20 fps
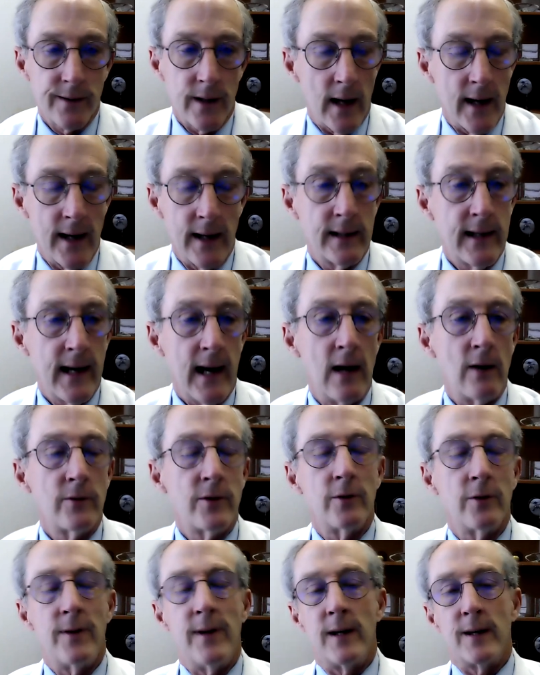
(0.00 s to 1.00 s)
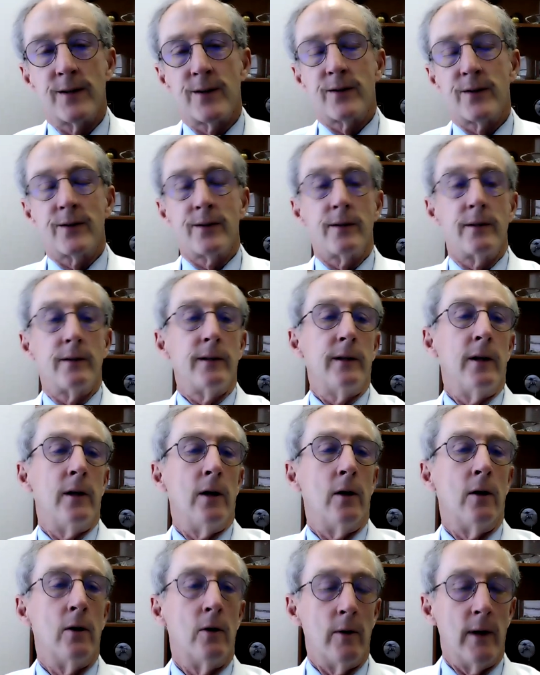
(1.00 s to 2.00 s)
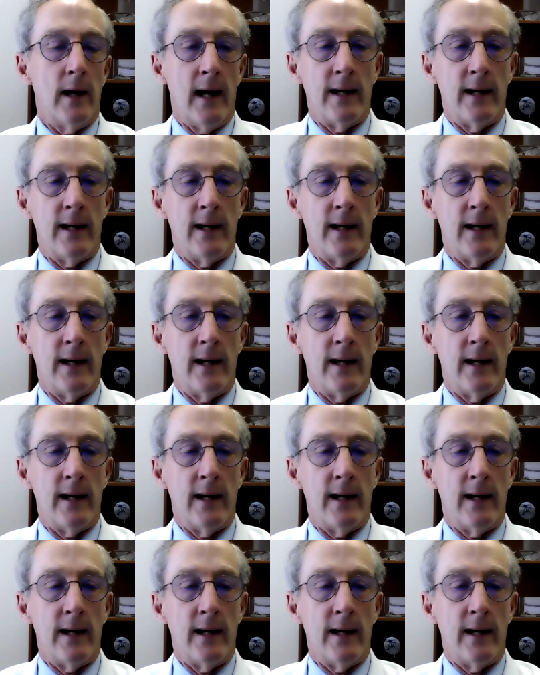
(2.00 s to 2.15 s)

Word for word: I encountered this, you know,